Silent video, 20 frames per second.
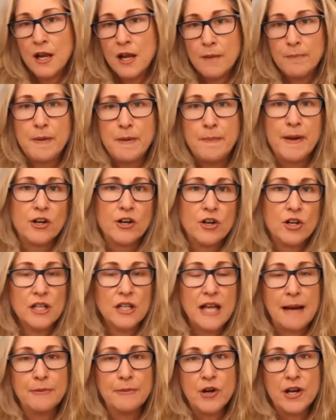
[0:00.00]
be better
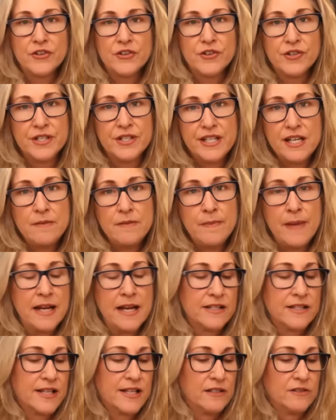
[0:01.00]
collaborators and
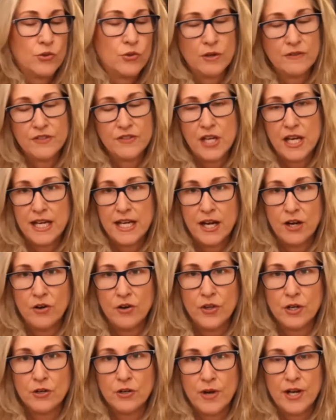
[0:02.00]
teammates, and sort of take care
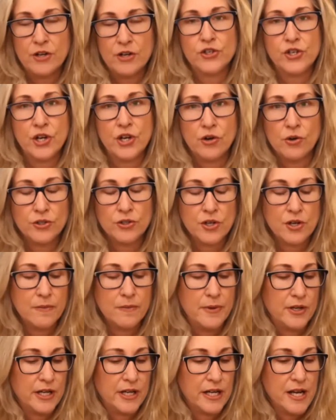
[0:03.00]
of the greater shareholder
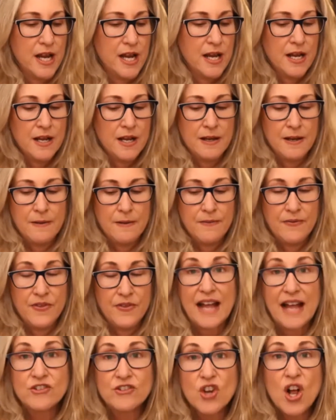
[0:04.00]
community.
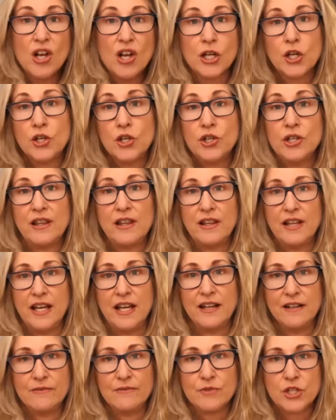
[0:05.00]
That's all a good thing.
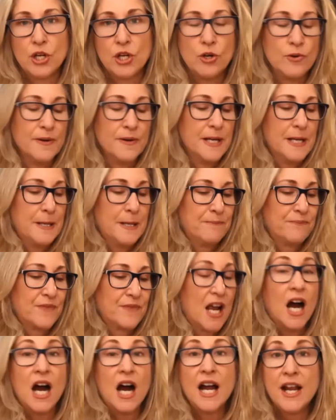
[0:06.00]
So
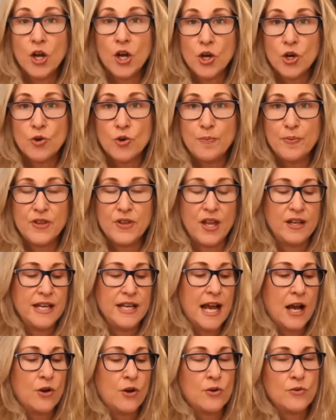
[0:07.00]
I hope that
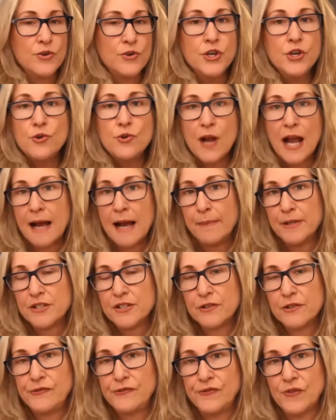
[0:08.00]
now new
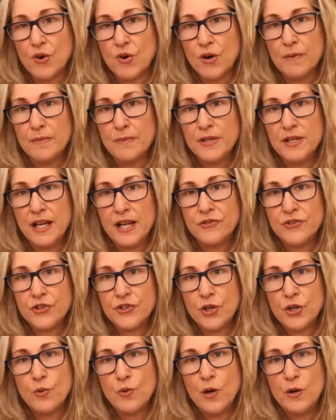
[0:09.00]
habits have formed. And
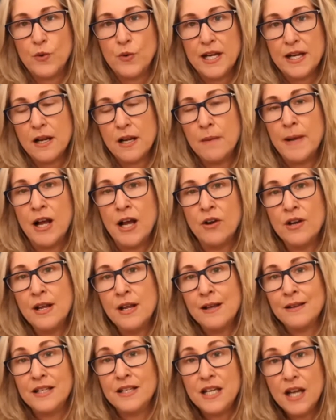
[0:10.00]
so when we come out
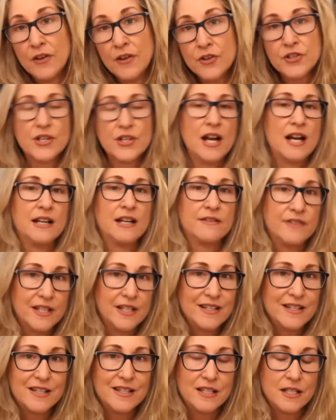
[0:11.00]
the other side of
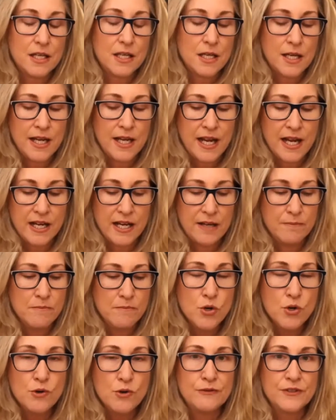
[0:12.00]
this and it
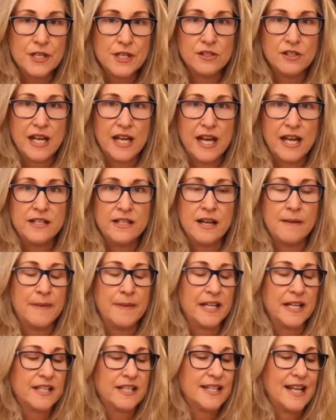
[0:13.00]
moves into
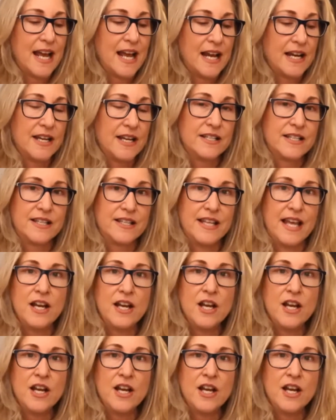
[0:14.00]
endemic status, that